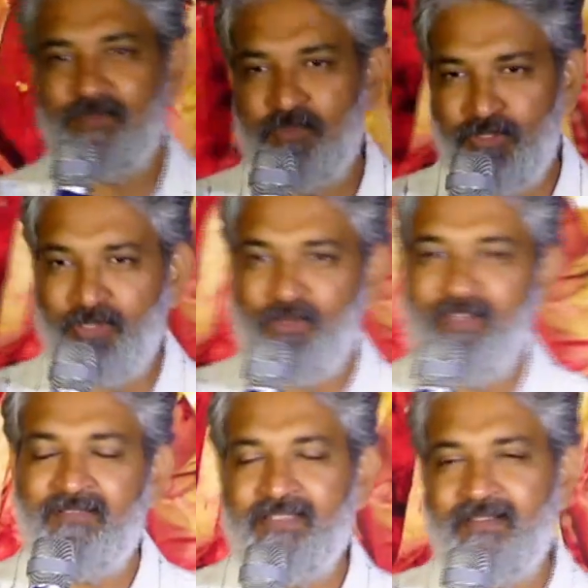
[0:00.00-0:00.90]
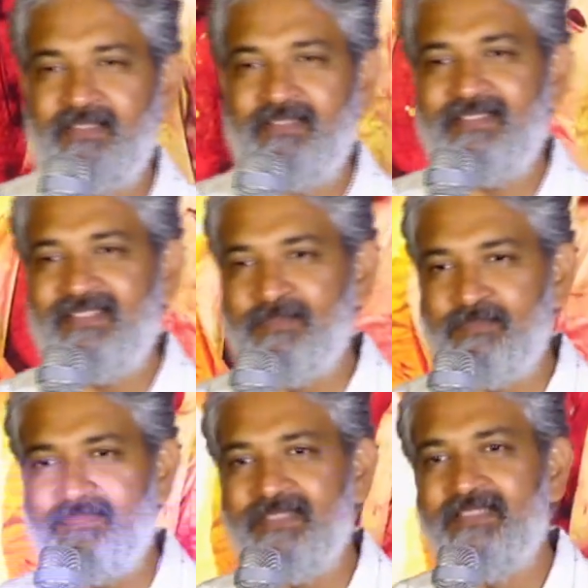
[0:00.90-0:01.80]
Pudurola Vandirka,
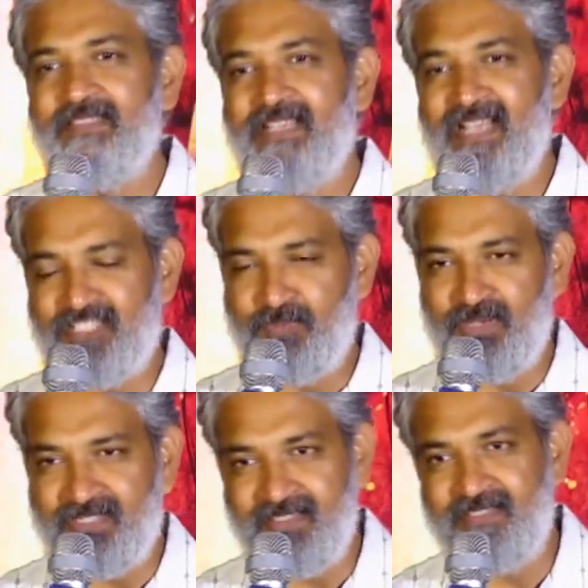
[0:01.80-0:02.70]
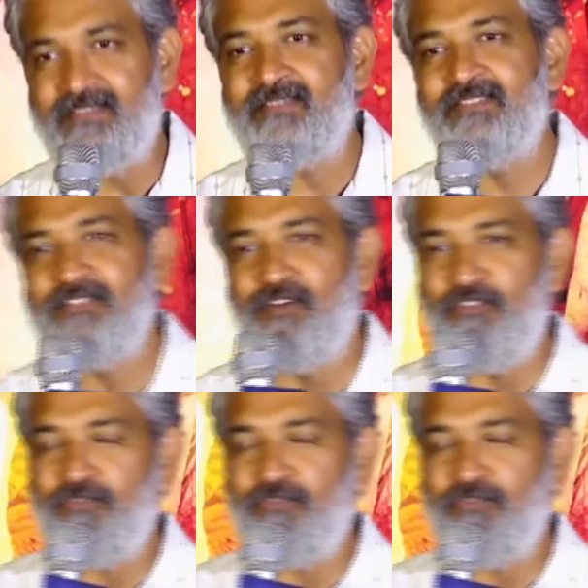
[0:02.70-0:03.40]
I'm as a presenter of